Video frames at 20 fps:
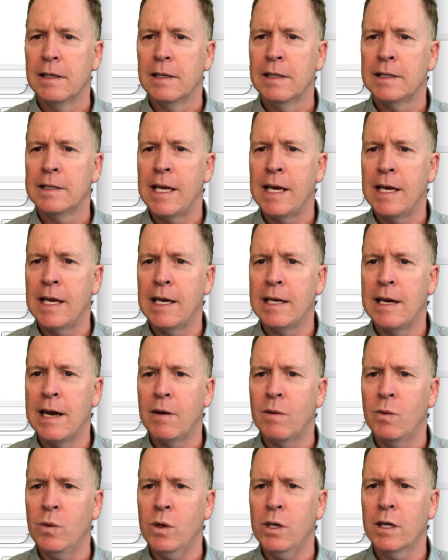Let's see,
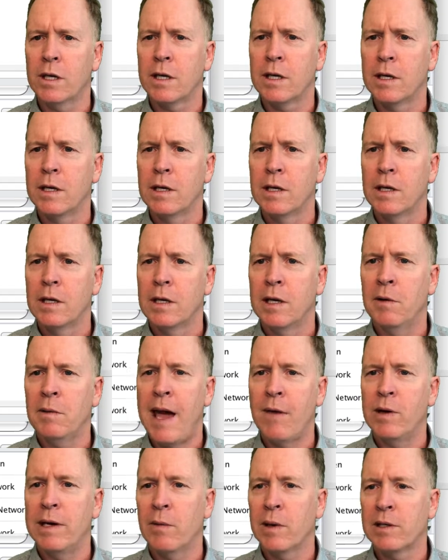network. I only
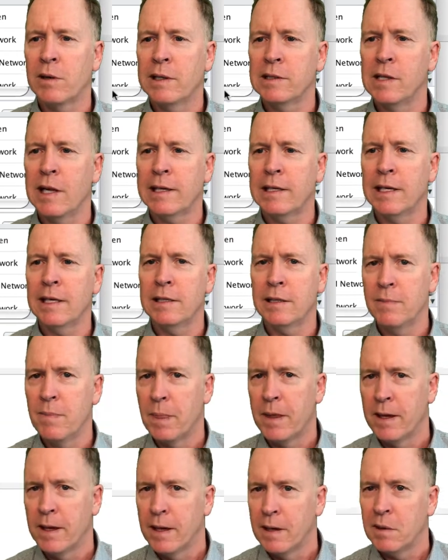have one network, so I'll select it.
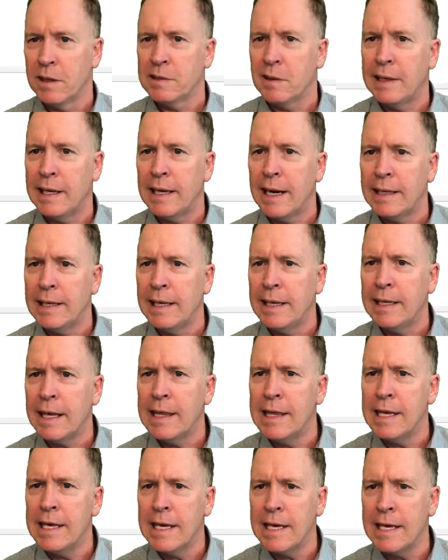What else do I need? I need
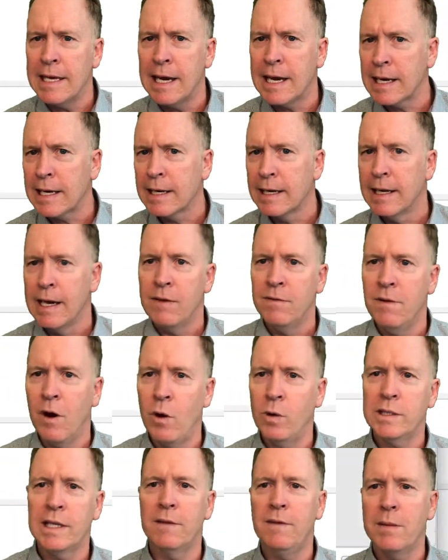the
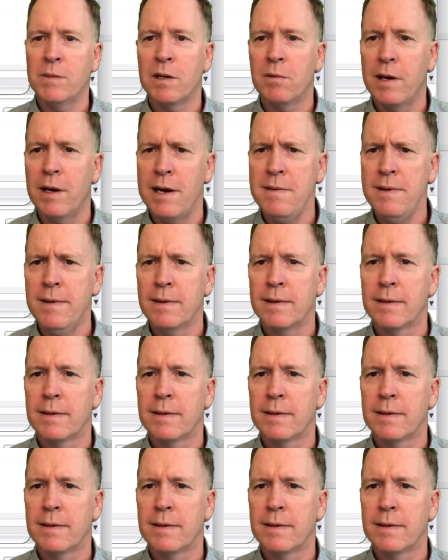host that the VM's going to run on.